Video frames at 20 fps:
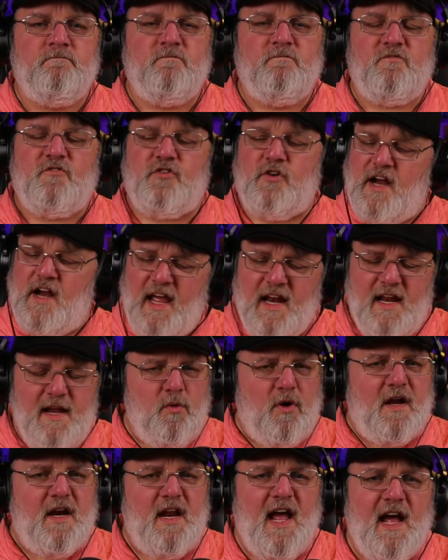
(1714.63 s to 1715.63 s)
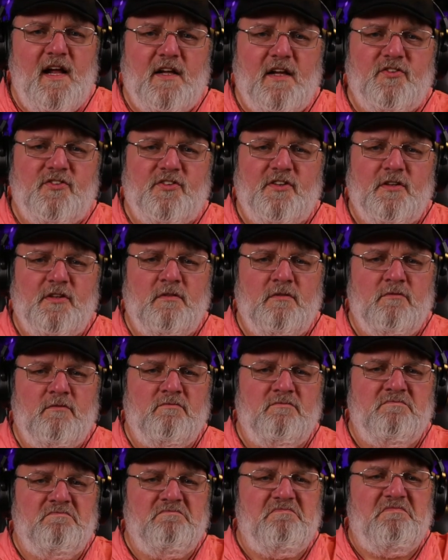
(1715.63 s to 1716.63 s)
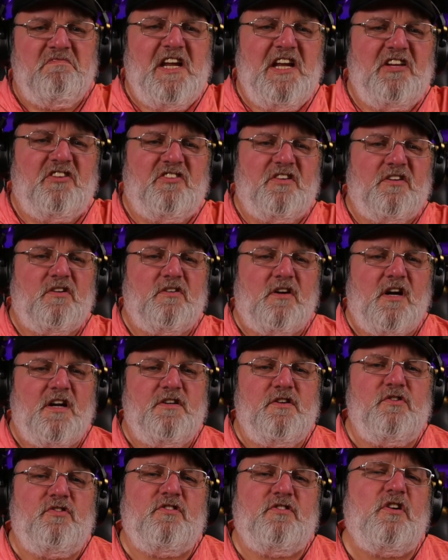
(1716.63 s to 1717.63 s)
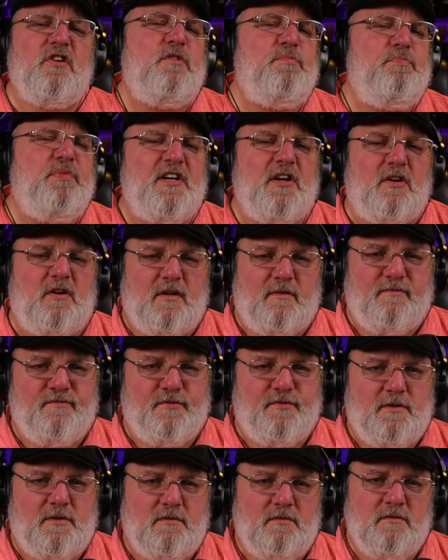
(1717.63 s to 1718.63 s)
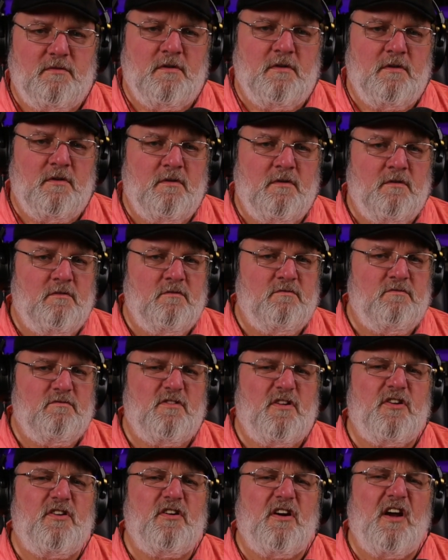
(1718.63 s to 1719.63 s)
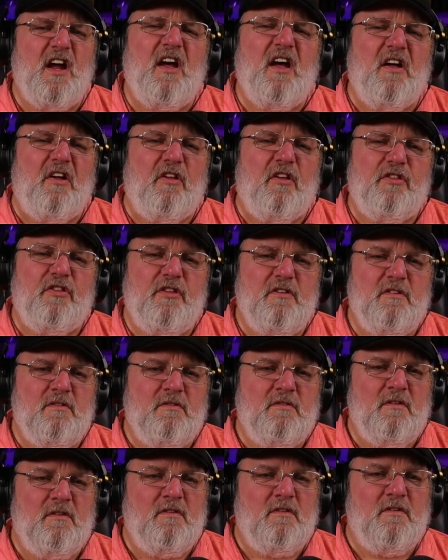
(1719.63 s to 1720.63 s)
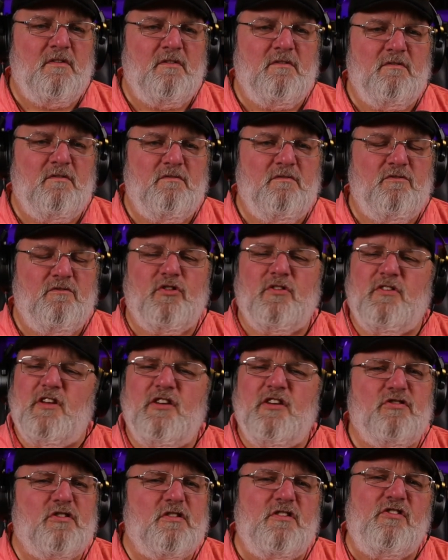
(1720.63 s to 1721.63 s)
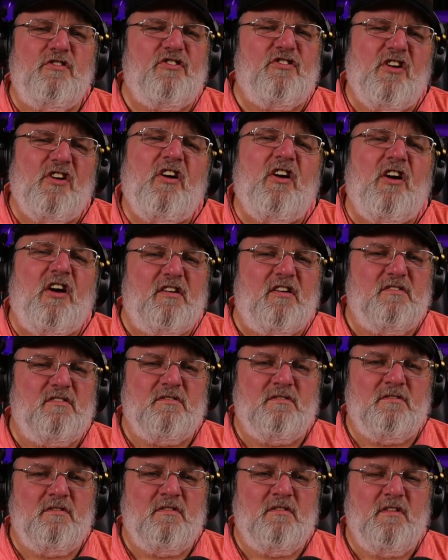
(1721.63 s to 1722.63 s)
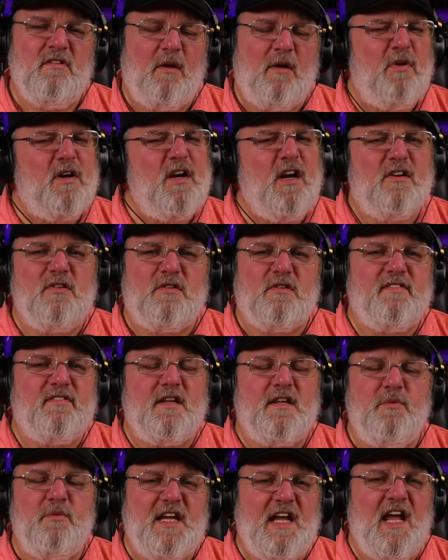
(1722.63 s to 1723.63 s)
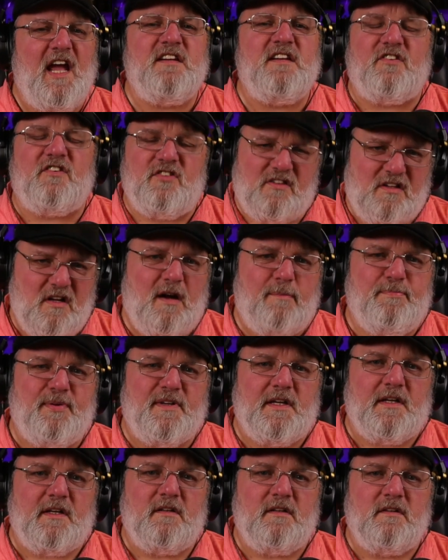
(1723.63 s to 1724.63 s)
For anyone else, e-cigarette use could be harmful to their health, so they shouldn't start. And we're going to do everything we can to stop it.